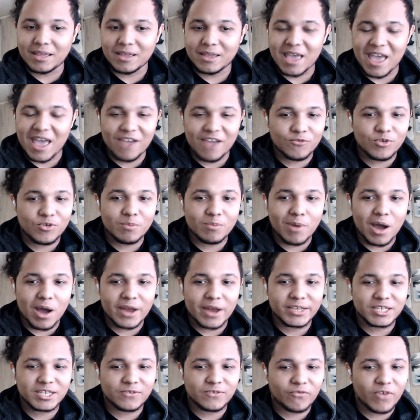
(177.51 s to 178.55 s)

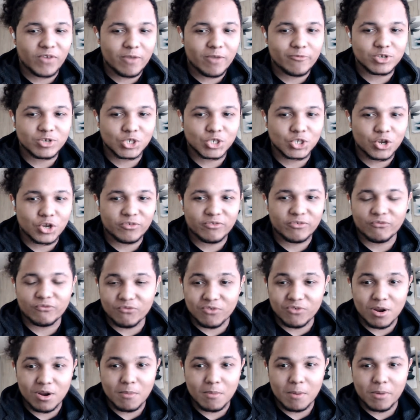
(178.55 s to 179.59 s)
everybody's favorite servant
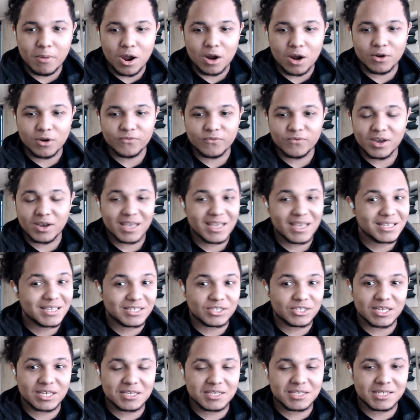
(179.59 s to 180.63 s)
from Apocrypha. It's
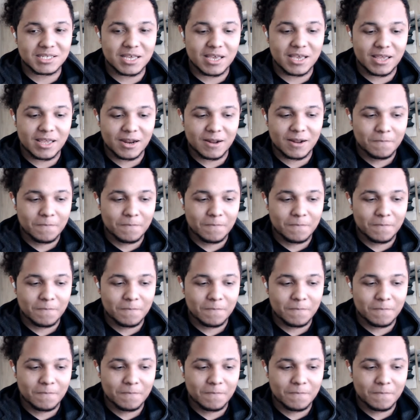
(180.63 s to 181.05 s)
insane.